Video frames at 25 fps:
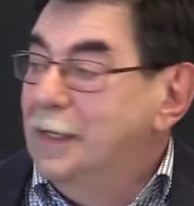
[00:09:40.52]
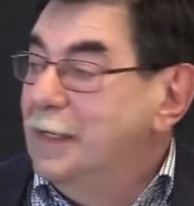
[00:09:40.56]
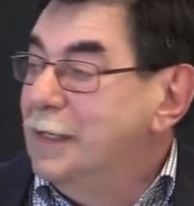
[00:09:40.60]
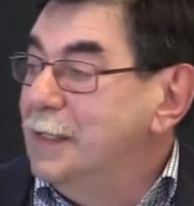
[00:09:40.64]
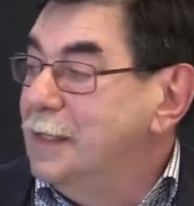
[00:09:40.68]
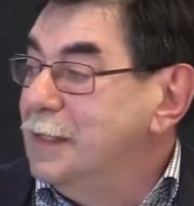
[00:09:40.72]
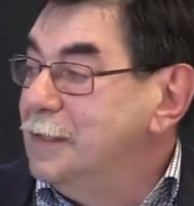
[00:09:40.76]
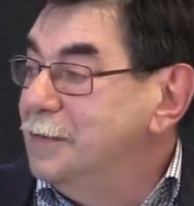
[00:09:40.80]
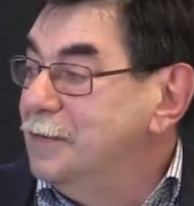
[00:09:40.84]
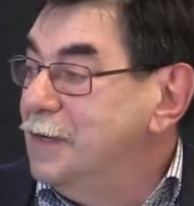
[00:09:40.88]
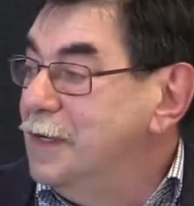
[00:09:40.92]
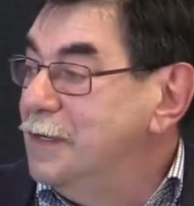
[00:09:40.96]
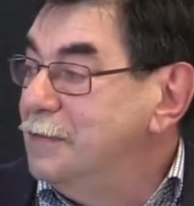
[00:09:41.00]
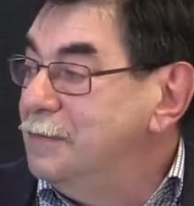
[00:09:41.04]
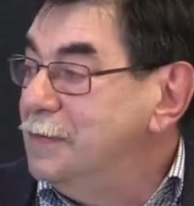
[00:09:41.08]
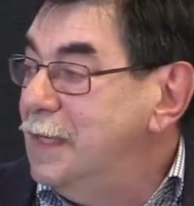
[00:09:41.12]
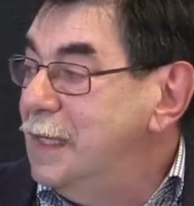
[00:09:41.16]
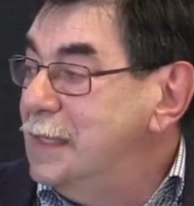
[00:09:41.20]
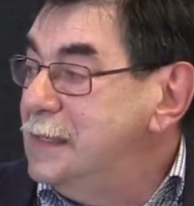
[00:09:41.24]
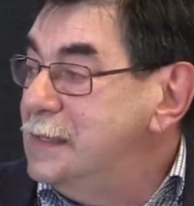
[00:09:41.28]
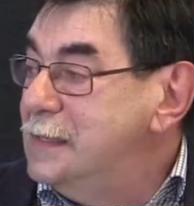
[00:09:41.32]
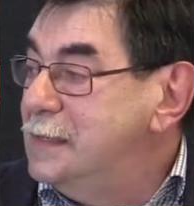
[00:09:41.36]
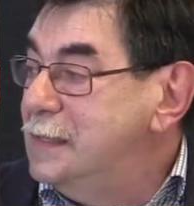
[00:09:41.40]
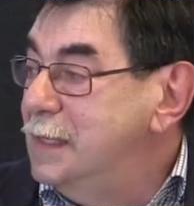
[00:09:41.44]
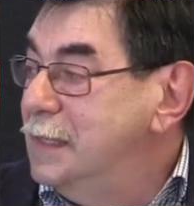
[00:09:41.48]
They
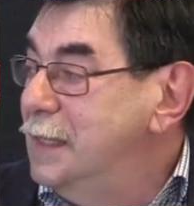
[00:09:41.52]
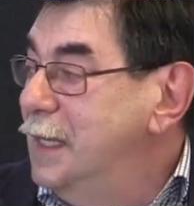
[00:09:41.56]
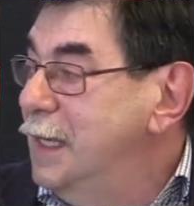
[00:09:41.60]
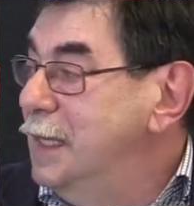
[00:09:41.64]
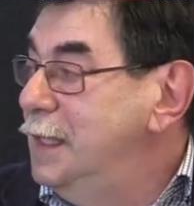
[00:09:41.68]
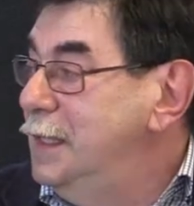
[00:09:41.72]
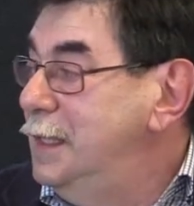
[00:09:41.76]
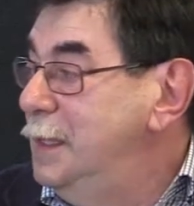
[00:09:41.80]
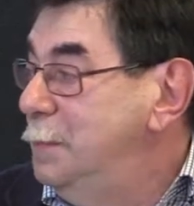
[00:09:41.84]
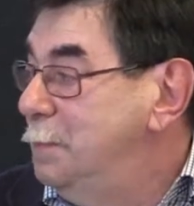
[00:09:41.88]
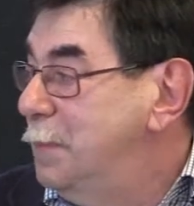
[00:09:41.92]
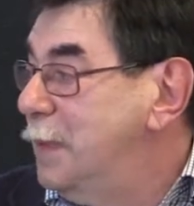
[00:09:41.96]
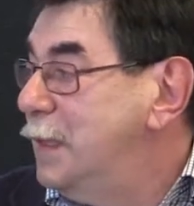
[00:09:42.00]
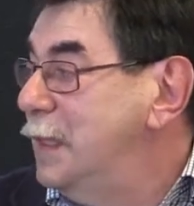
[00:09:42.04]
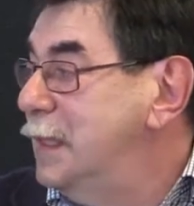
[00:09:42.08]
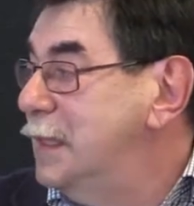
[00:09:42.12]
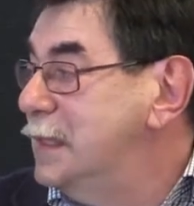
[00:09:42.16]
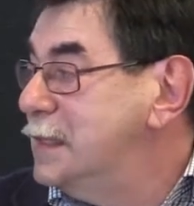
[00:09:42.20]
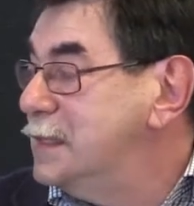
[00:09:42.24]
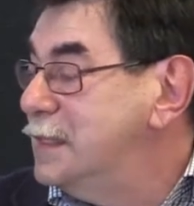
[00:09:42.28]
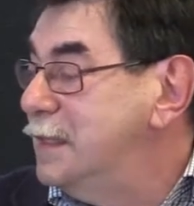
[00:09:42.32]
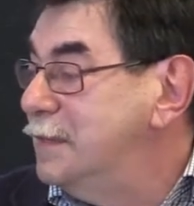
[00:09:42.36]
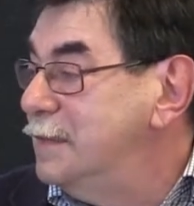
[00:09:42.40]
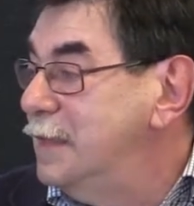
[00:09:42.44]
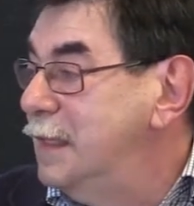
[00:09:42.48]
created a certain
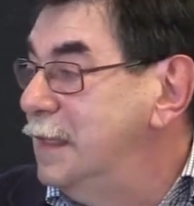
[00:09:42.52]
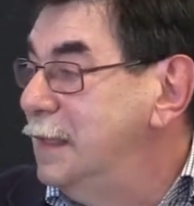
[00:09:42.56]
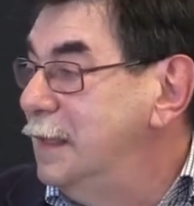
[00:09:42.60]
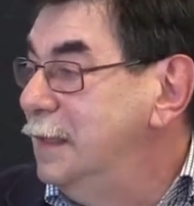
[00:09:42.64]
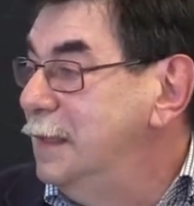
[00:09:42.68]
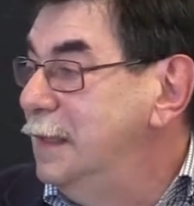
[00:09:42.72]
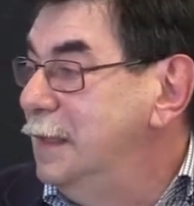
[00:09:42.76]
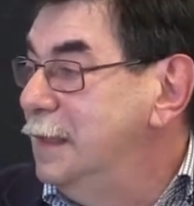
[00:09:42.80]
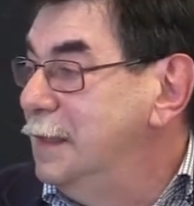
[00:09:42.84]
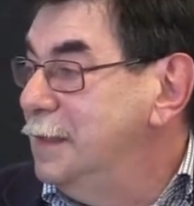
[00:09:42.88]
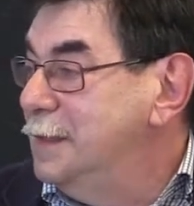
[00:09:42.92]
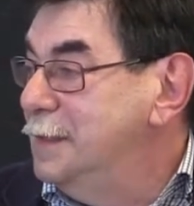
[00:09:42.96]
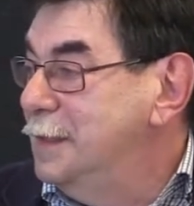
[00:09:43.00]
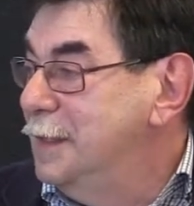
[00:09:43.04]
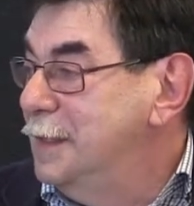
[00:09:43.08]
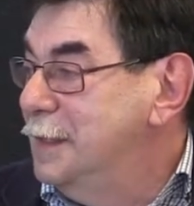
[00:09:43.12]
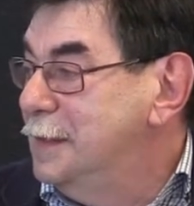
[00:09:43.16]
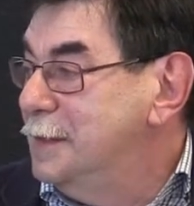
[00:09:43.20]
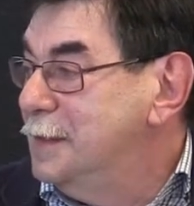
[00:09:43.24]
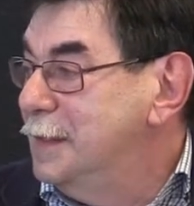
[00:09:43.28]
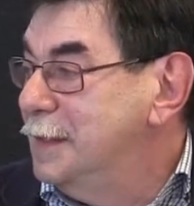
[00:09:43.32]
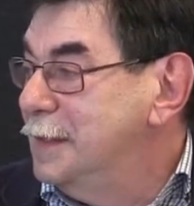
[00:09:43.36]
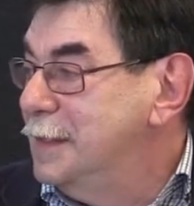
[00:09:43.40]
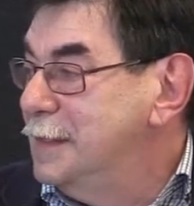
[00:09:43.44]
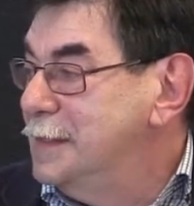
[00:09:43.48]
effect of
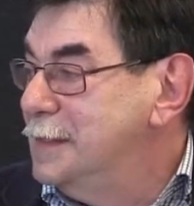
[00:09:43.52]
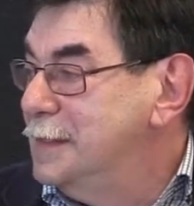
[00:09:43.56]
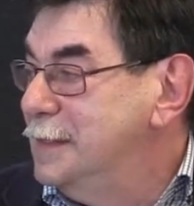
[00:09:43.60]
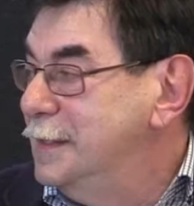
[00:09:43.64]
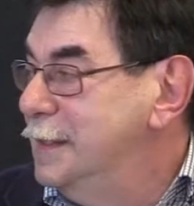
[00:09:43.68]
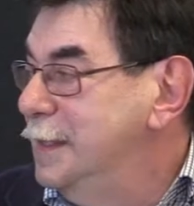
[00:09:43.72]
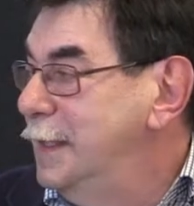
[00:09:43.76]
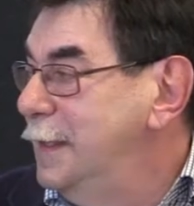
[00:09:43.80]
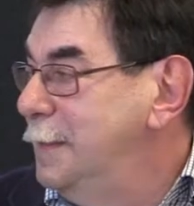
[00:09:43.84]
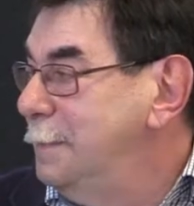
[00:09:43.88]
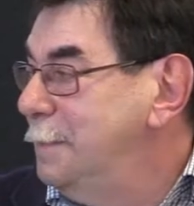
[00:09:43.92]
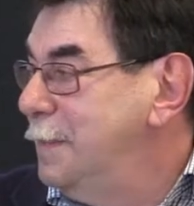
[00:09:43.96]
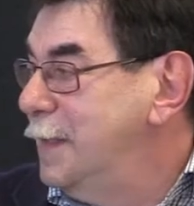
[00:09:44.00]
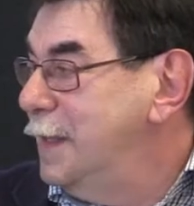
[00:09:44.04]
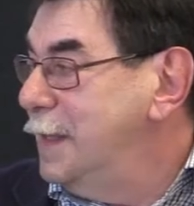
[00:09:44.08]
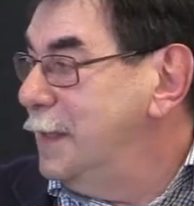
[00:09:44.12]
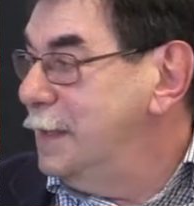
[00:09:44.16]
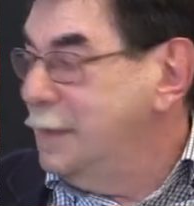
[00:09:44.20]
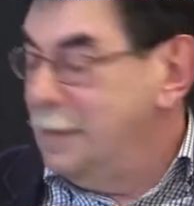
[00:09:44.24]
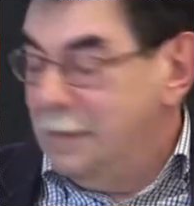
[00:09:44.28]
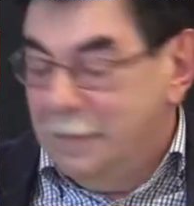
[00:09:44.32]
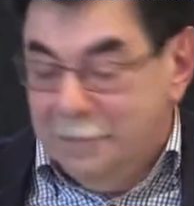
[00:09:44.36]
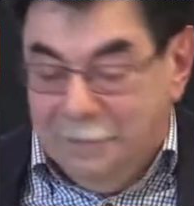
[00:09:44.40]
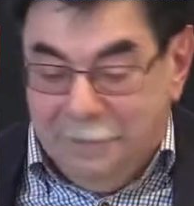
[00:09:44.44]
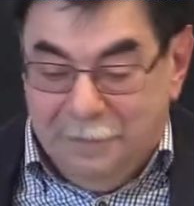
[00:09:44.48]
dual power,
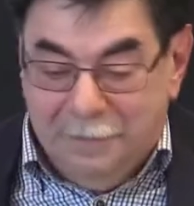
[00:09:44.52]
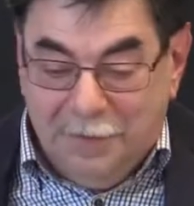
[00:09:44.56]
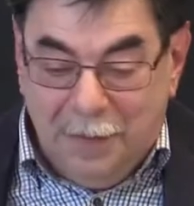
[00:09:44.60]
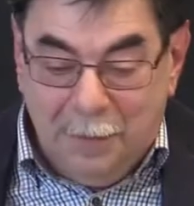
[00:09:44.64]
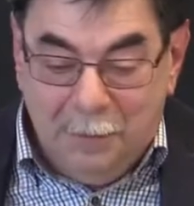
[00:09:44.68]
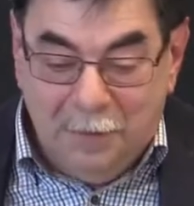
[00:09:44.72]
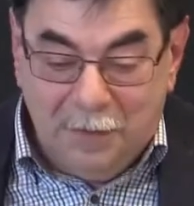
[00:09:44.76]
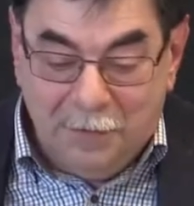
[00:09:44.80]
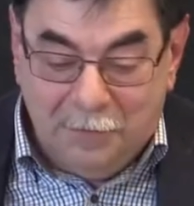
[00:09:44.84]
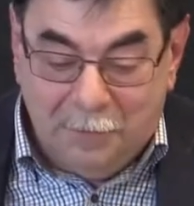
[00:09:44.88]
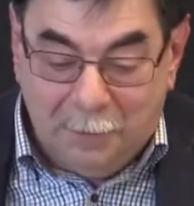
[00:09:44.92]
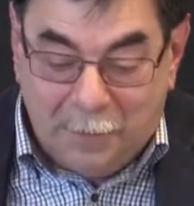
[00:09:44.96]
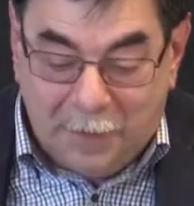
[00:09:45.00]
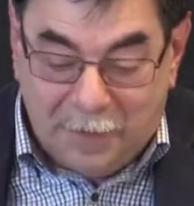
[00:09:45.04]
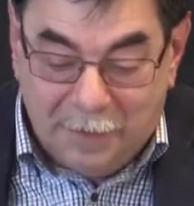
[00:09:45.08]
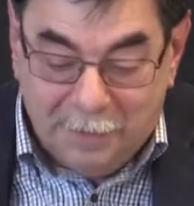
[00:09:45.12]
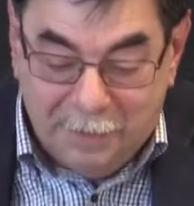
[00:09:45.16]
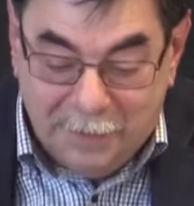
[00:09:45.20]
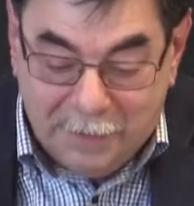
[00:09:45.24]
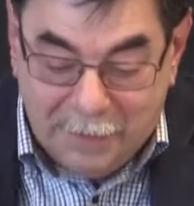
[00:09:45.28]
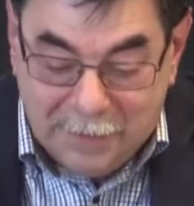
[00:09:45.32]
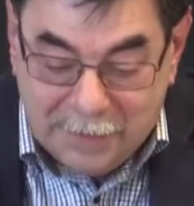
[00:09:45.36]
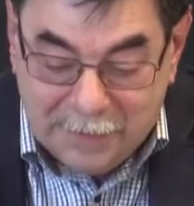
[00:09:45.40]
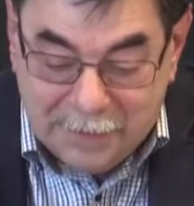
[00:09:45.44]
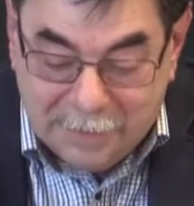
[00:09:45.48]

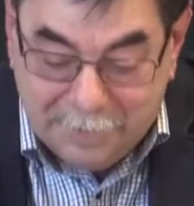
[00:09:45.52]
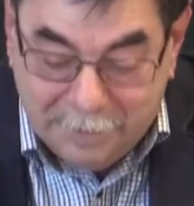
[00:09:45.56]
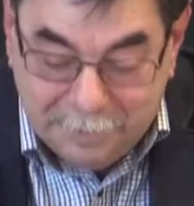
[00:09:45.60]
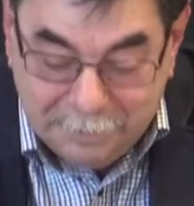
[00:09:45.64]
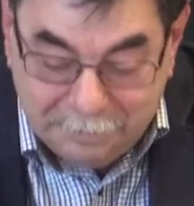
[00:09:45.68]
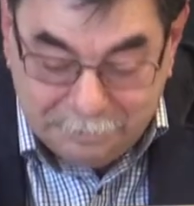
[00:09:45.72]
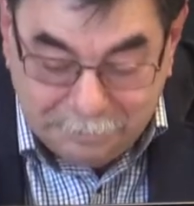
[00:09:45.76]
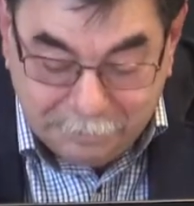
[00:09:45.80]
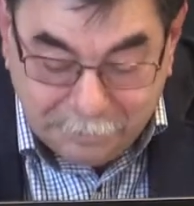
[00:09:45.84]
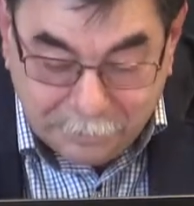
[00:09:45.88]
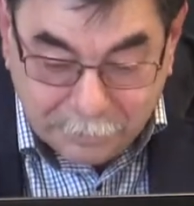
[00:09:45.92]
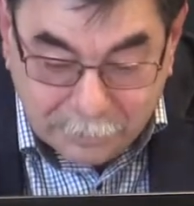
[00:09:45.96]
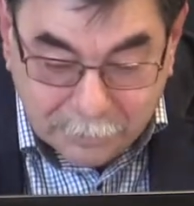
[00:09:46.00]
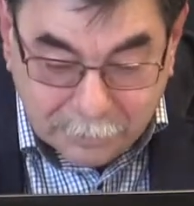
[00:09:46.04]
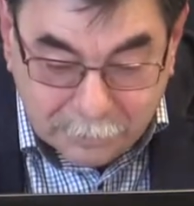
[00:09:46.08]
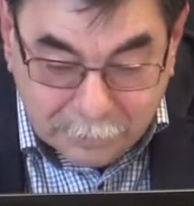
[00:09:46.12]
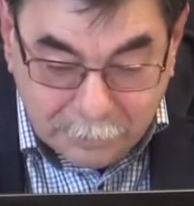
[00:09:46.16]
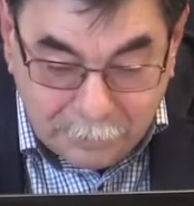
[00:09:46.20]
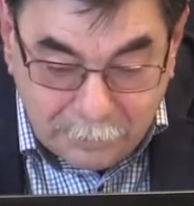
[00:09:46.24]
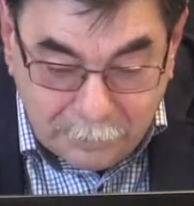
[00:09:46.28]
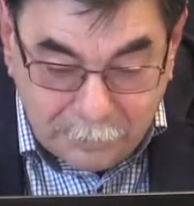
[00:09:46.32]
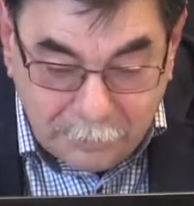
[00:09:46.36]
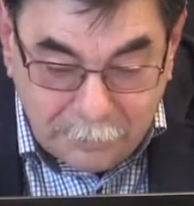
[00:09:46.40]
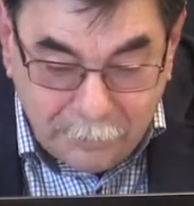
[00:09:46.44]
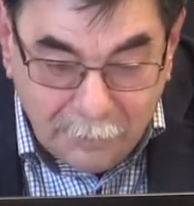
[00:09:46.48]
and they
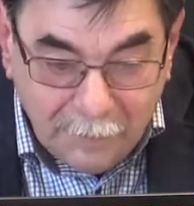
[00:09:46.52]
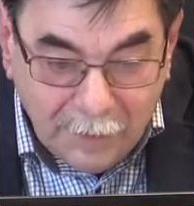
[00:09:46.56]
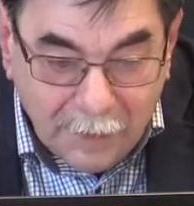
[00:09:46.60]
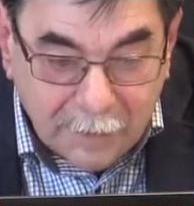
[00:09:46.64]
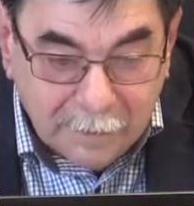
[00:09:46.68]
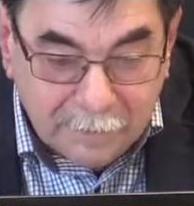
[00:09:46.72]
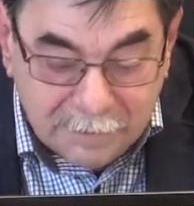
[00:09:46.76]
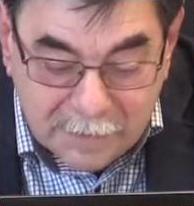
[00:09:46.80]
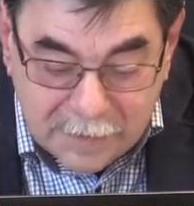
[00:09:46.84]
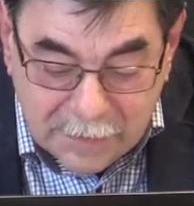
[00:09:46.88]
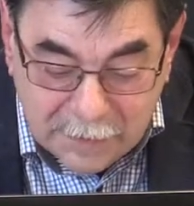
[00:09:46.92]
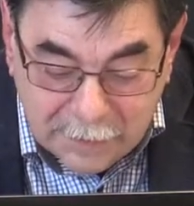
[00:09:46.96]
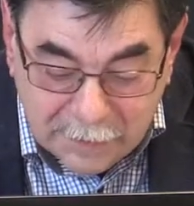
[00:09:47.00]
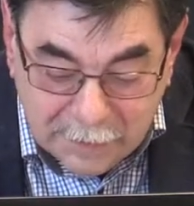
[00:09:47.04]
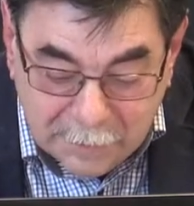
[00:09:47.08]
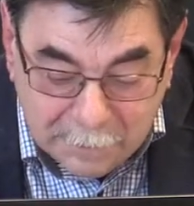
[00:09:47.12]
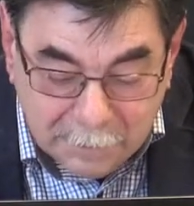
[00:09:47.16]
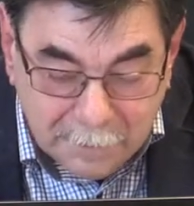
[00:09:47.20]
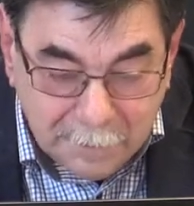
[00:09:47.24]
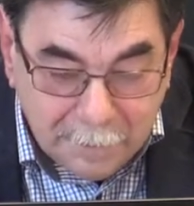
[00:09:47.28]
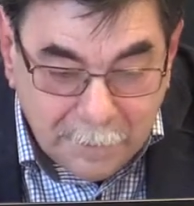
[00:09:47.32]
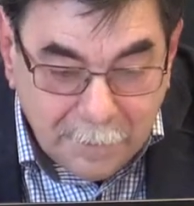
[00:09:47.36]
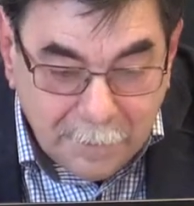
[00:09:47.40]
paralyzed